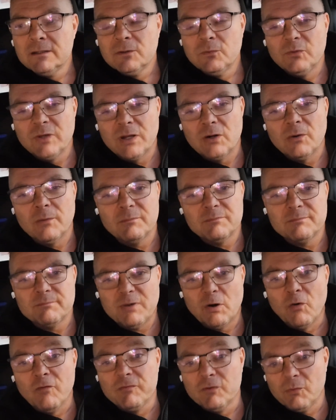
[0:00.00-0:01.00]
You know,
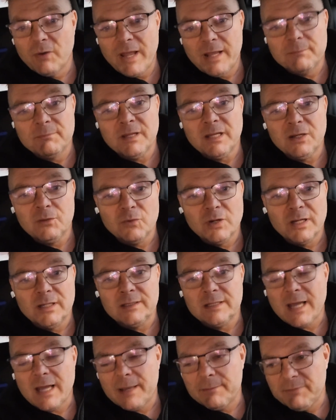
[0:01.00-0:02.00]
overweight being
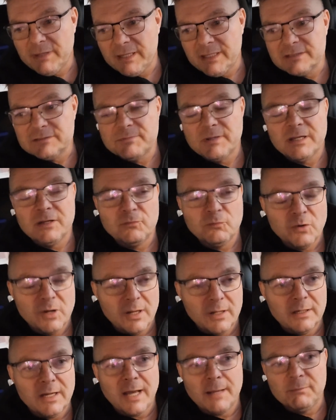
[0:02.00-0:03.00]
one, diabetes being
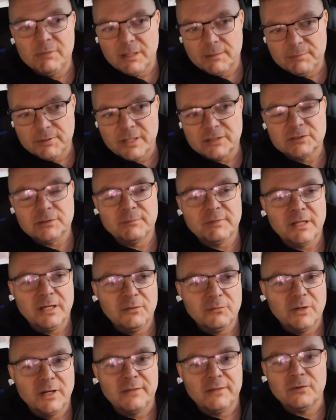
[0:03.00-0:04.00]
one, high blood pressure
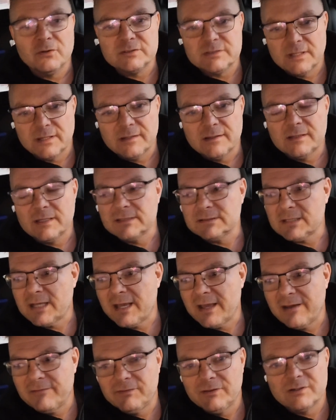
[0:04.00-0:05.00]
being one. Those are the things I
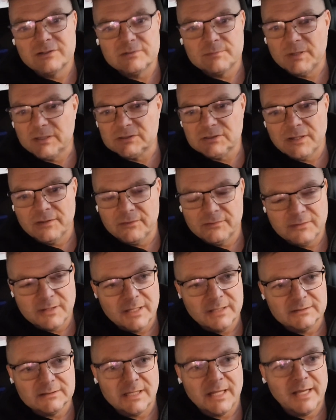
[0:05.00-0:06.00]
have. And there's a bunch of other
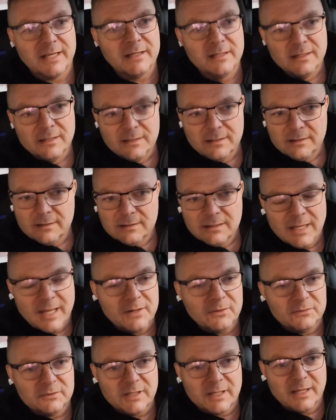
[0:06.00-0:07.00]
things like
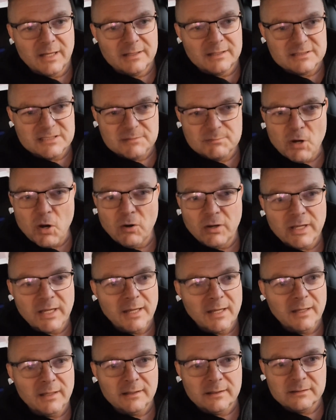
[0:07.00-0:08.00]

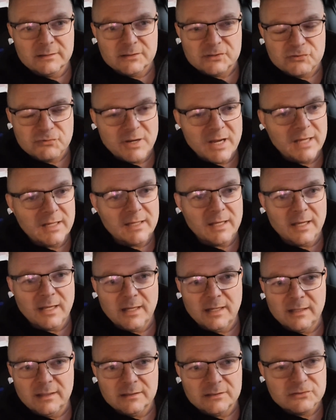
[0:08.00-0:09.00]
smoking,
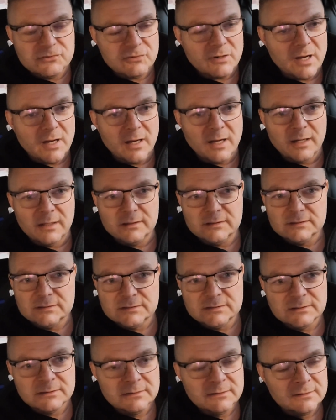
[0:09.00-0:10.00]
drinking,
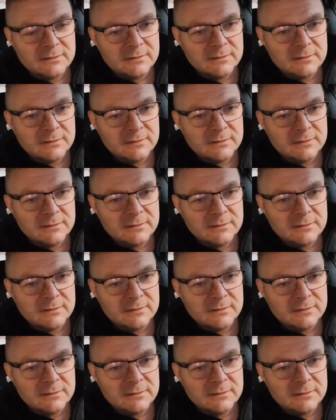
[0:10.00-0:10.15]
drugs,